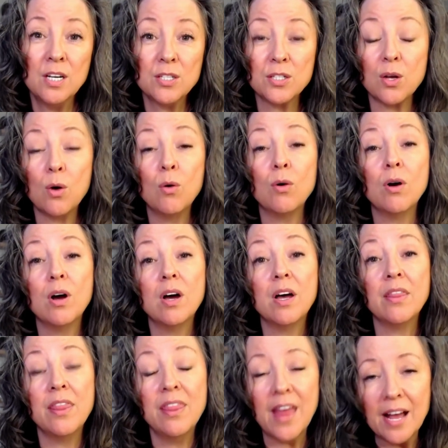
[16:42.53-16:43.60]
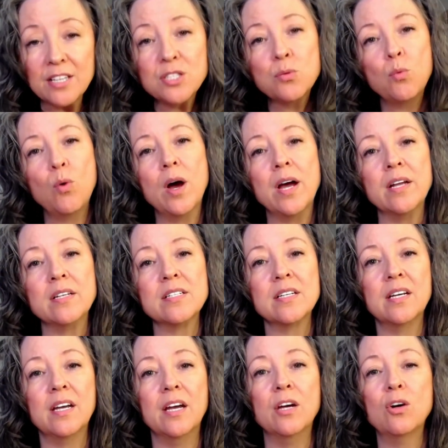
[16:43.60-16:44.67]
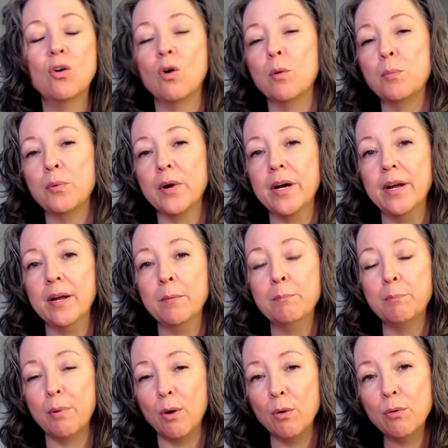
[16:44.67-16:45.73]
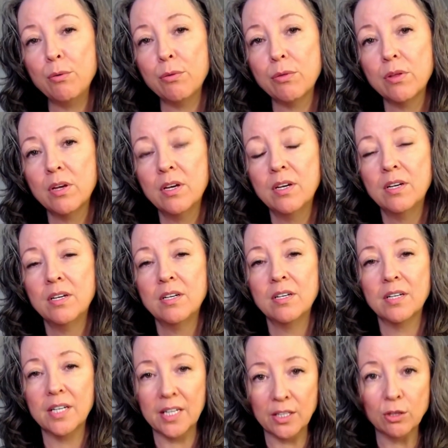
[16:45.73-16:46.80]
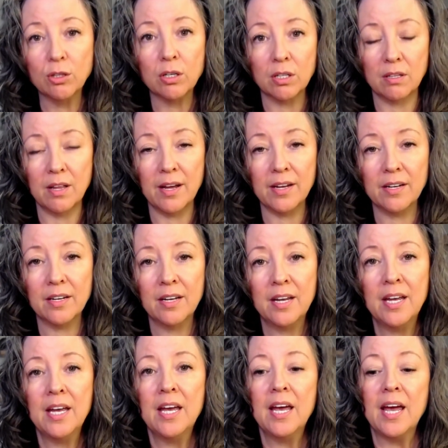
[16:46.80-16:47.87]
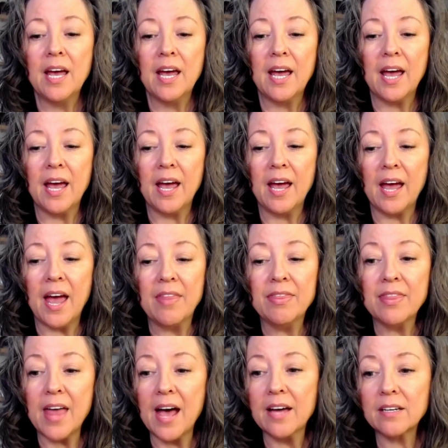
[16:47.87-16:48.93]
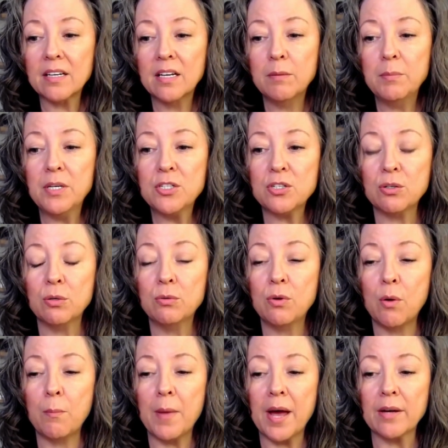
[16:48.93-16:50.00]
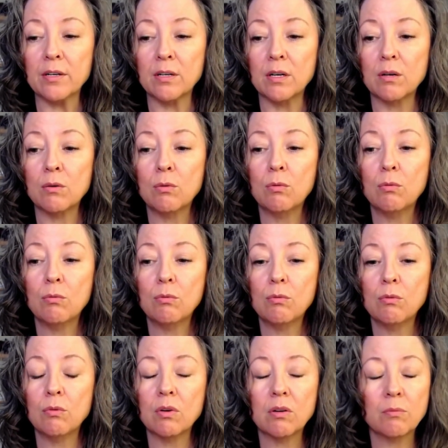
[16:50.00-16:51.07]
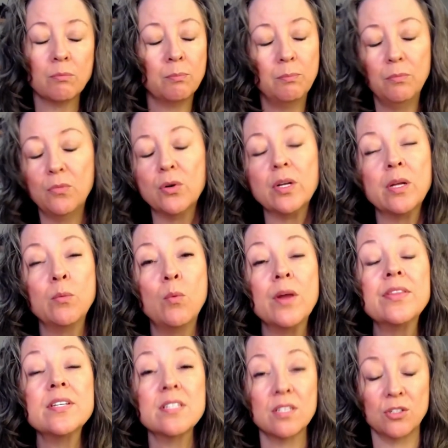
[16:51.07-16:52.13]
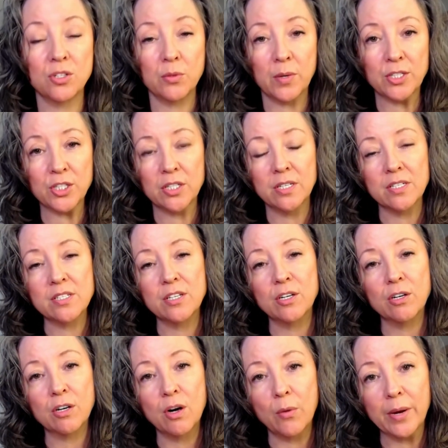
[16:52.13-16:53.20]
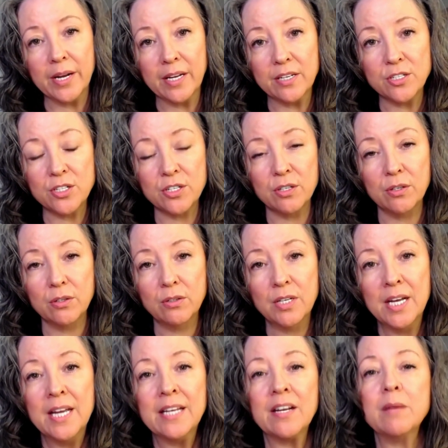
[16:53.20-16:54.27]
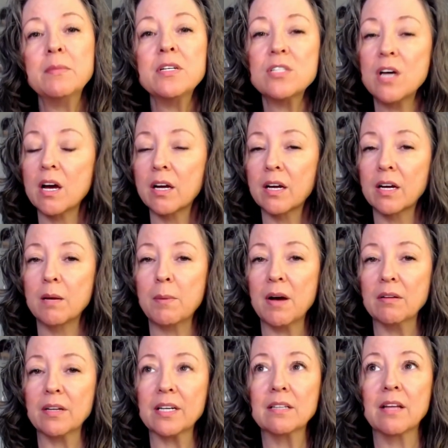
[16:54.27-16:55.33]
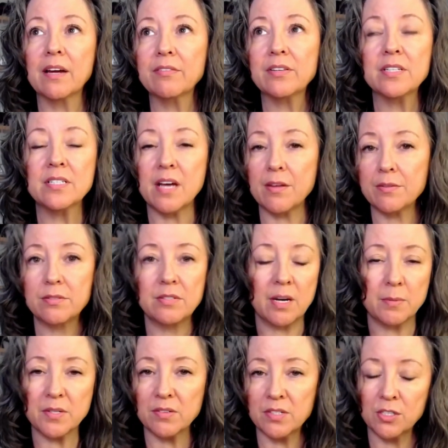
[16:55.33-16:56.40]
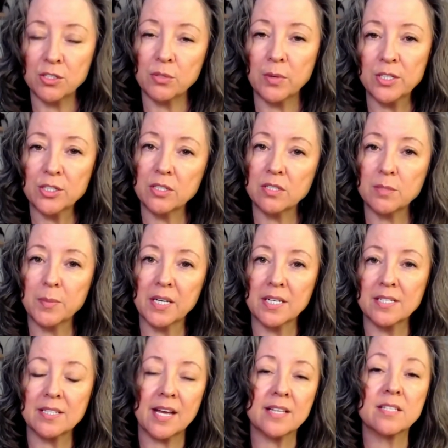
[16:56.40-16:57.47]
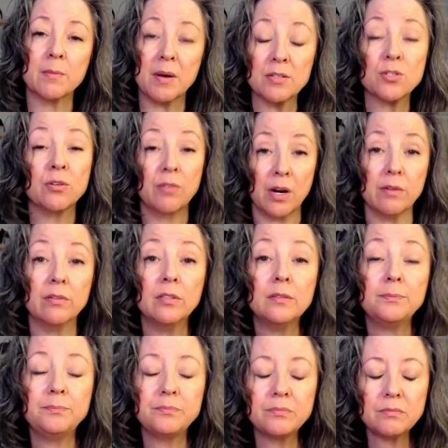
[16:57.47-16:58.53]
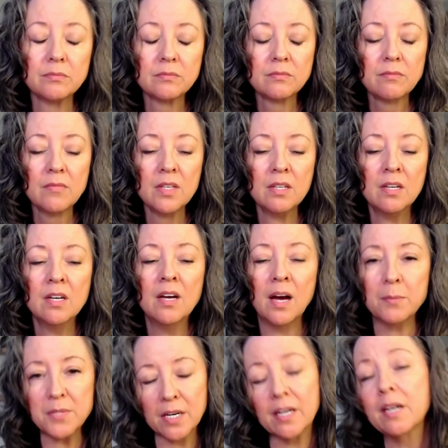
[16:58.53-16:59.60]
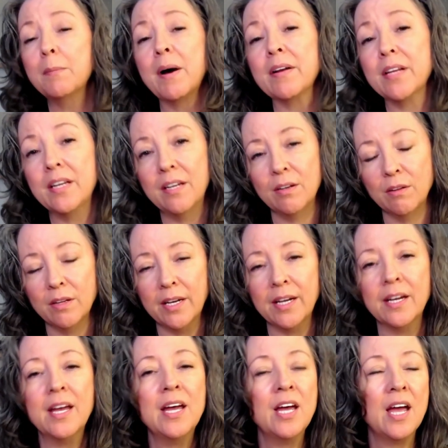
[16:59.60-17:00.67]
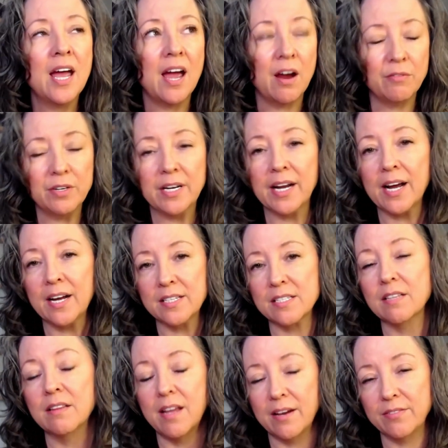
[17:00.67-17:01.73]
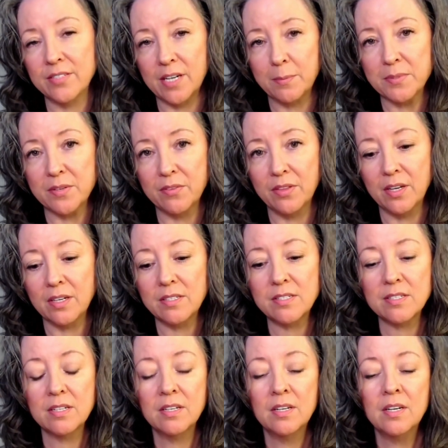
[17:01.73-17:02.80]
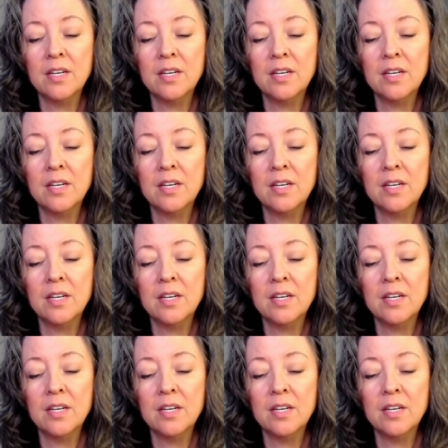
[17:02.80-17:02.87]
So that's what incorporating both can look like. And that can be true no matter really what the situation is that you're going into. Now, I'm not talking about like life and death types of situations, because that's about survival. I'm talking about healing, everyday kinds of life types of things.